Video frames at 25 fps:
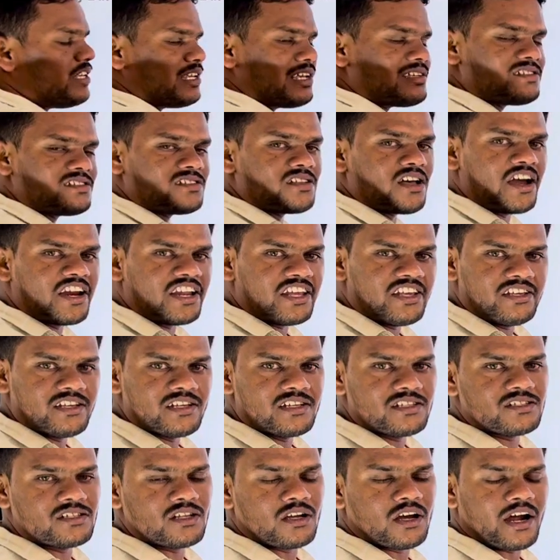s or
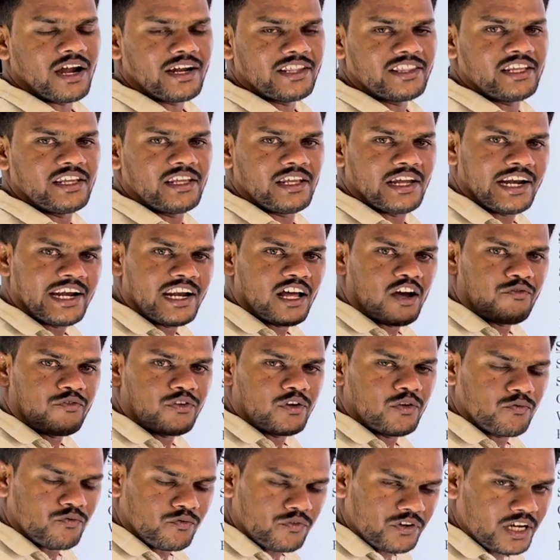es at the end of
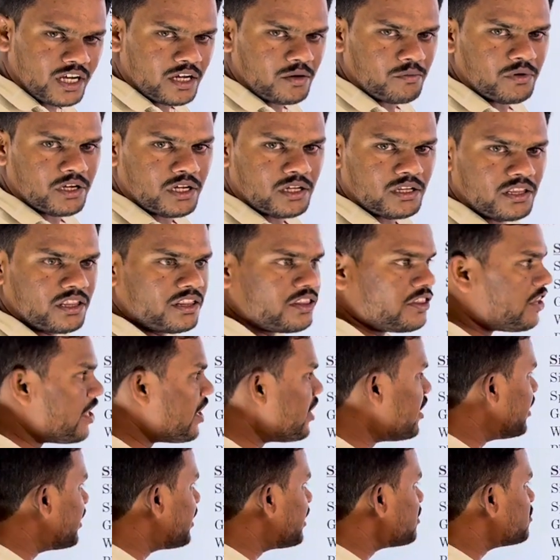your verb,
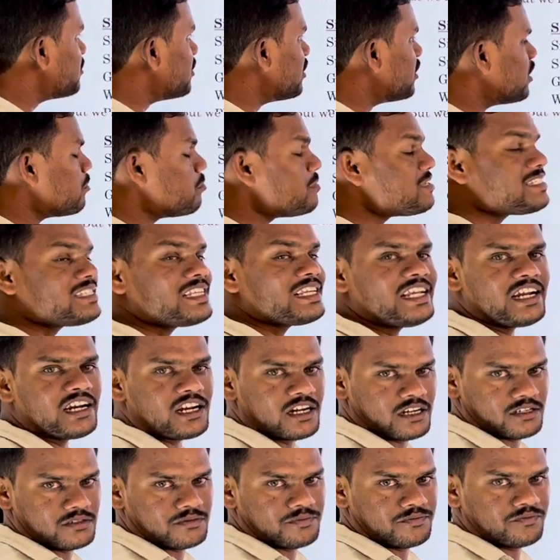then it is said to be
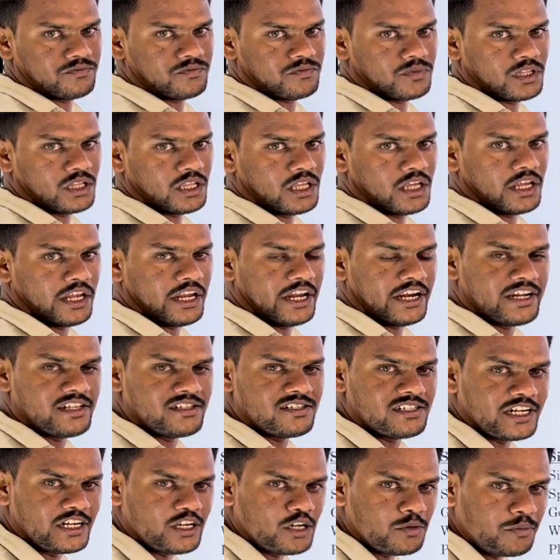singular. It
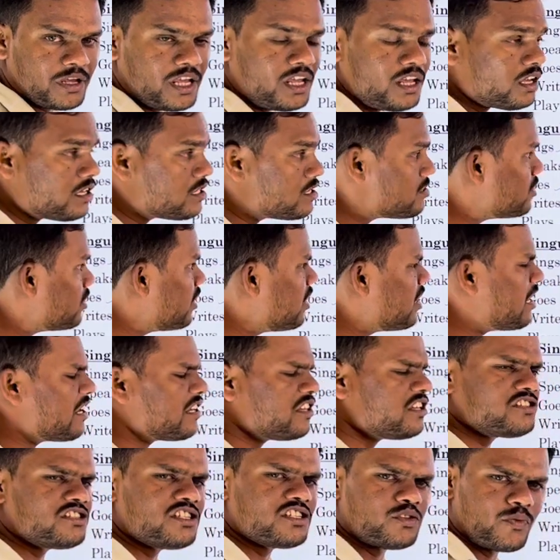is said to be singular.
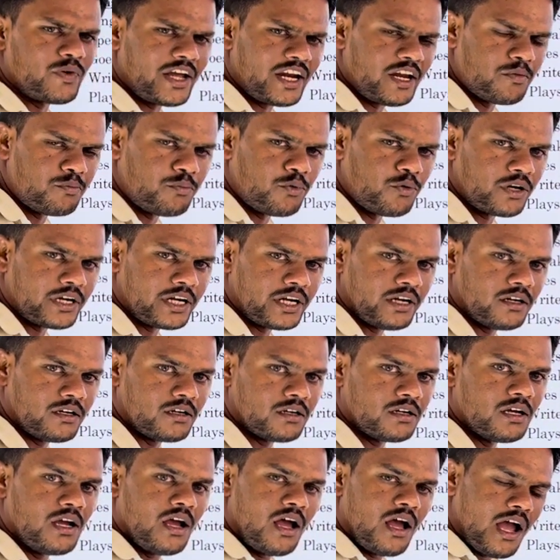This is very important.
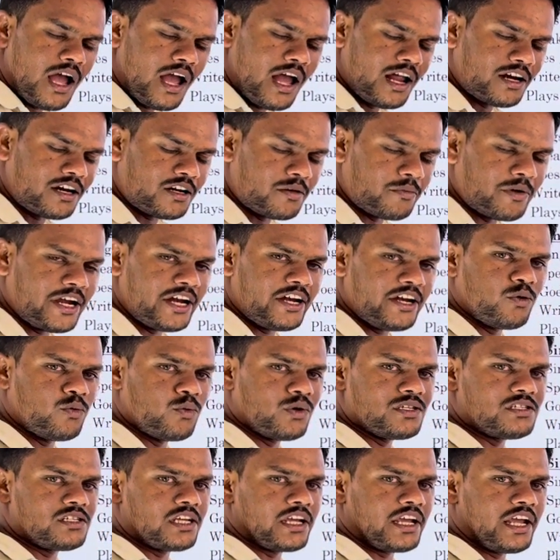I'll remind you
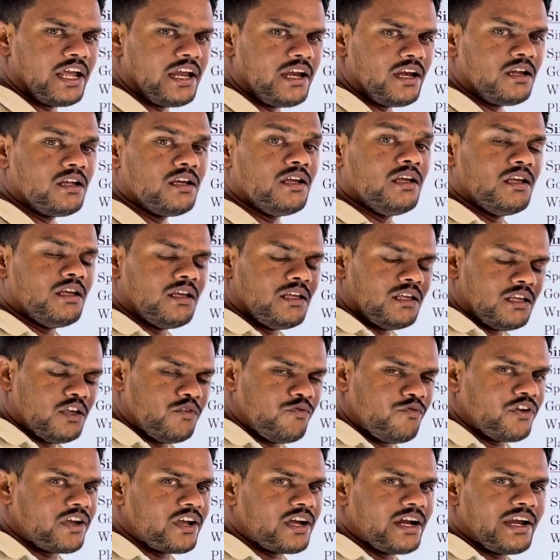once again.
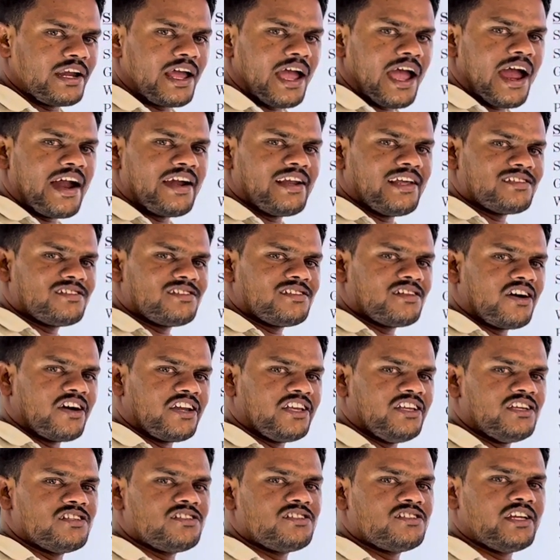If you can add s or
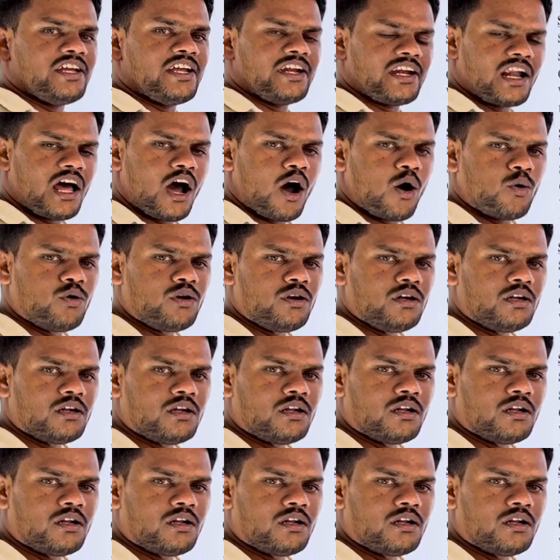es to a noun,